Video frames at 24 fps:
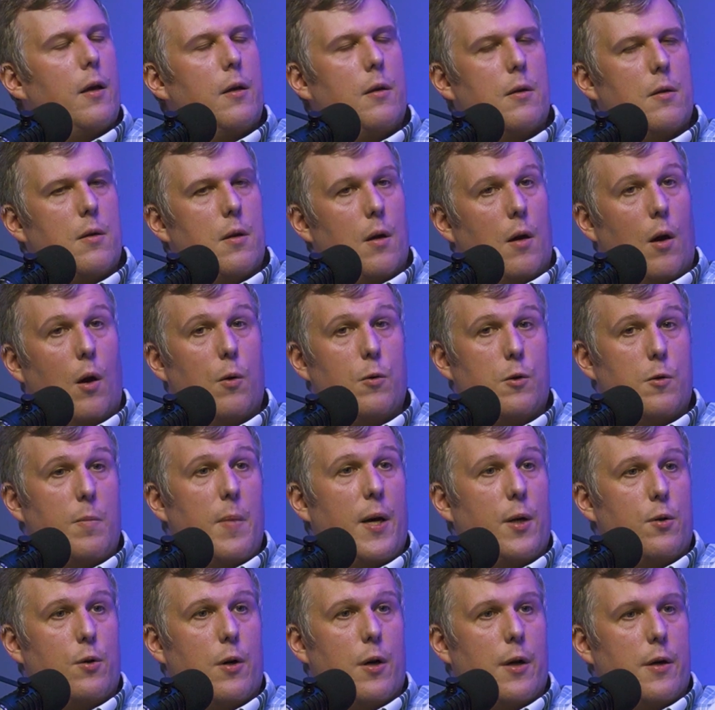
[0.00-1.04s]
And host
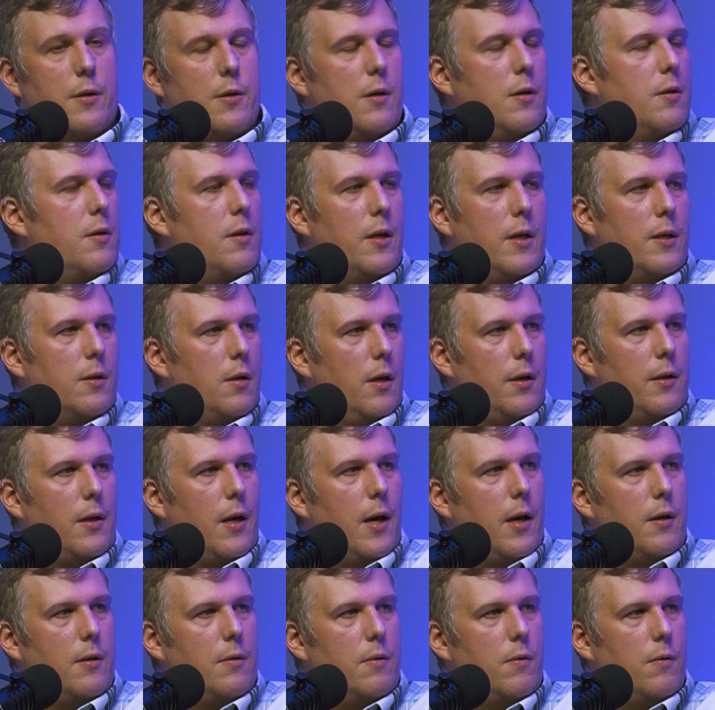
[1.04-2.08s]
metrics and things like
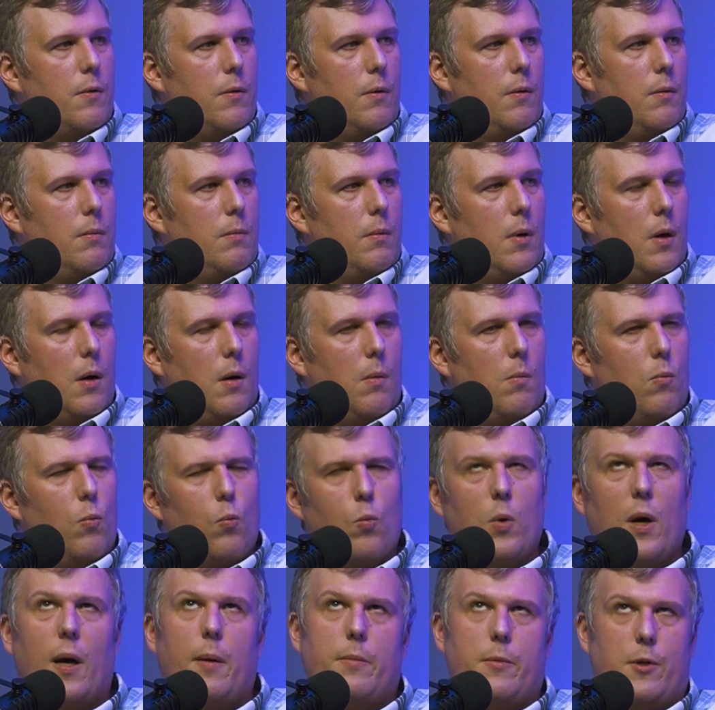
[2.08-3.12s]
that through,
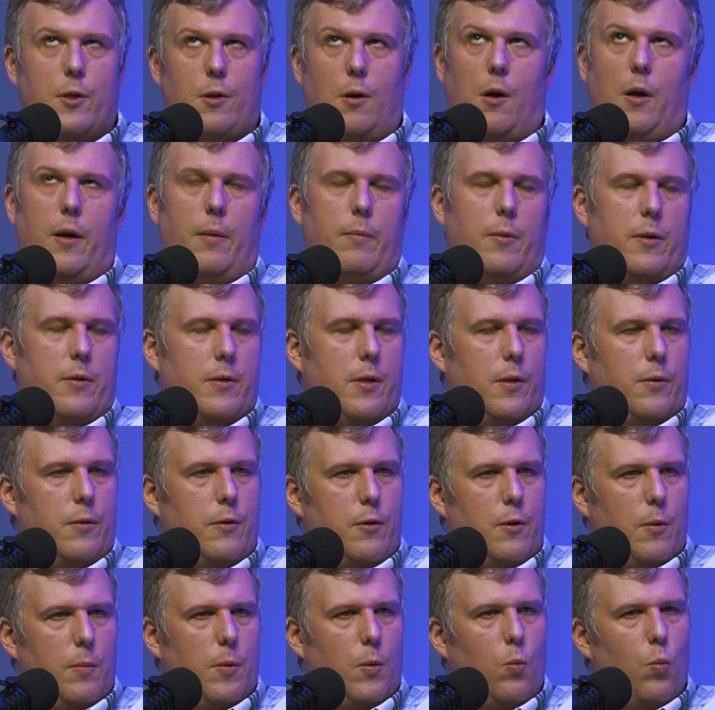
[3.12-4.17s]
I'm sorry, I'm going to sound
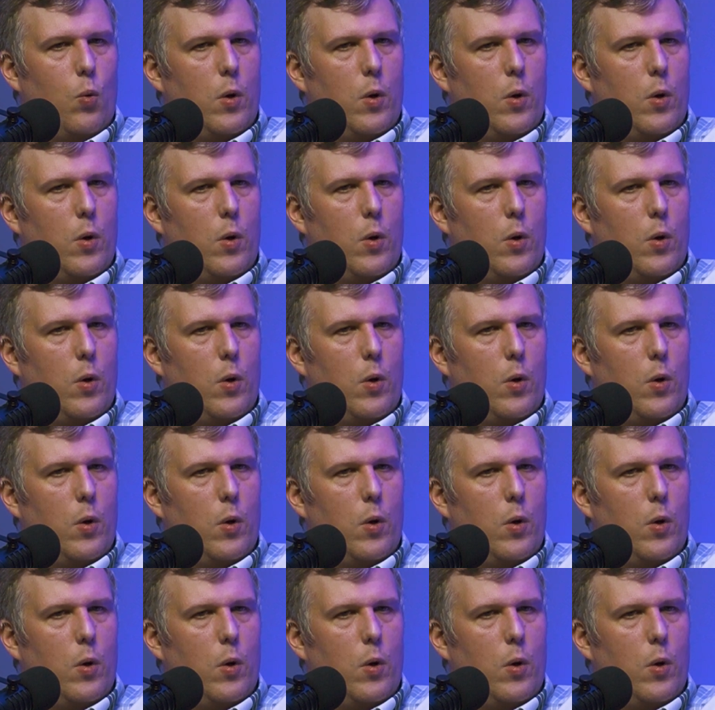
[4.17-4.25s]
stupid.